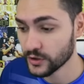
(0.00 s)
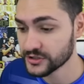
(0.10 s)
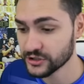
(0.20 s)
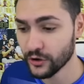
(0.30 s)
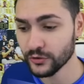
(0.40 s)

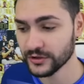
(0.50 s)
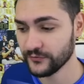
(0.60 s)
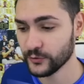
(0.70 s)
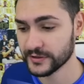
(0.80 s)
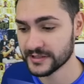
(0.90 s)
works
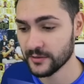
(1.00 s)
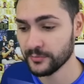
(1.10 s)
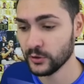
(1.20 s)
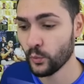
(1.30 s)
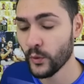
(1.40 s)
only, for
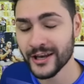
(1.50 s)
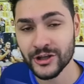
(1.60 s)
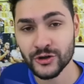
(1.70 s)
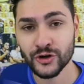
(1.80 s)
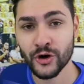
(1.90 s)
example,
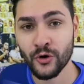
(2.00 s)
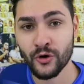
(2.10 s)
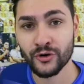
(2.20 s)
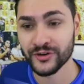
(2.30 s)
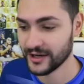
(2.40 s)
when you
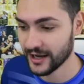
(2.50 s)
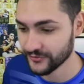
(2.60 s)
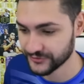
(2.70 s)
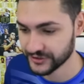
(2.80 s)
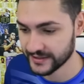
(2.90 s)
go on a
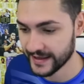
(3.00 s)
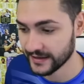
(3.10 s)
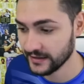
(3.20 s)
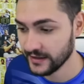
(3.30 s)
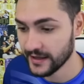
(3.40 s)

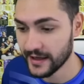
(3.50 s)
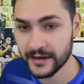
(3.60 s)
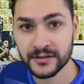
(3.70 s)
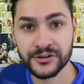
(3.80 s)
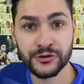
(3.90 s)
counter-attack
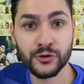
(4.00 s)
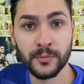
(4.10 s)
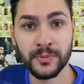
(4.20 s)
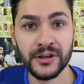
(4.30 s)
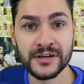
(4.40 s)
and
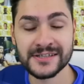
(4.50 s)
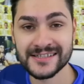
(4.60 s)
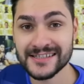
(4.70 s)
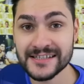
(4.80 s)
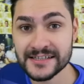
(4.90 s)
your player
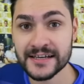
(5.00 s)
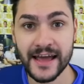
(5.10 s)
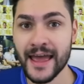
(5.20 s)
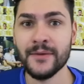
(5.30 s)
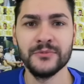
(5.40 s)
sees
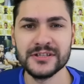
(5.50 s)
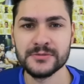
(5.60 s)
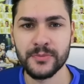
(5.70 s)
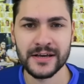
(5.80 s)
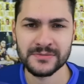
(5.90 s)
the empty
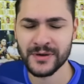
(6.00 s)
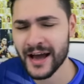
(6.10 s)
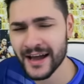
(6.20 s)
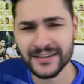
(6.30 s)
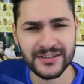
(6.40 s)
space
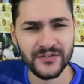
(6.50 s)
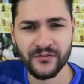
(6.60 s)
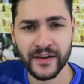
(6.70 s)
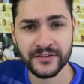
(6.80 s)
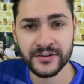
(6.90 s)
behind the
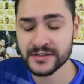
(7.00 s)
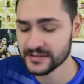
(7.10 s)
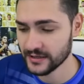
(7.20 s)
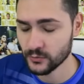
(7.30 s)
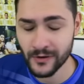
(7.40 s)

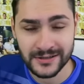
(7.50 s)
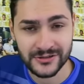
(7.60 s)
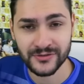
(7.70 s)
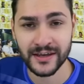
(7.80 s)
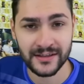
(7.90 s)
defenders and
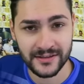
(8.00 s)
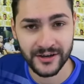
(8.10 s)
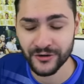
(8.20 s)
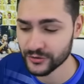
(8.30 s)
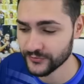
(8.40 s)
wants to get
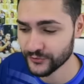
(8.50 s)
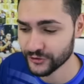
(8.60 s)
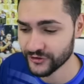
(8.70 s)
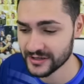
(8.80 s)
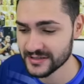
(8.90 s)
there in order
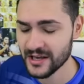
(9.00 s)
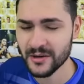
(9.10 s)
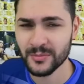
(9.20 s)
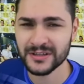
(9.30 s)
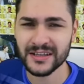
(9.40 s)
for a cross.
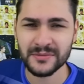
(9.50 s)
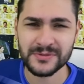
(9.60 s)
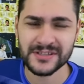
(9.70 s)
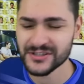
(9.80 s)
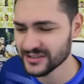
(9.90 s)
But in a
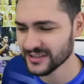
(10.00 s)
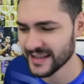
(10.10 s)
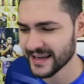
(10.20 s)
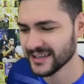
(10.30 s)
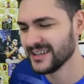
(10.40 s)
positional
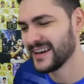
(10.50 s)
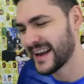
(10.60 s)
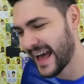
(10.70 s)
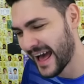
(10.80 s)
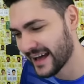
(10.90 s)
attack,
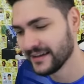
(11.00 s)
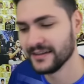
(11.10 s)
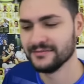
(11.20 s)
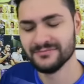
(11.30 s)
nah,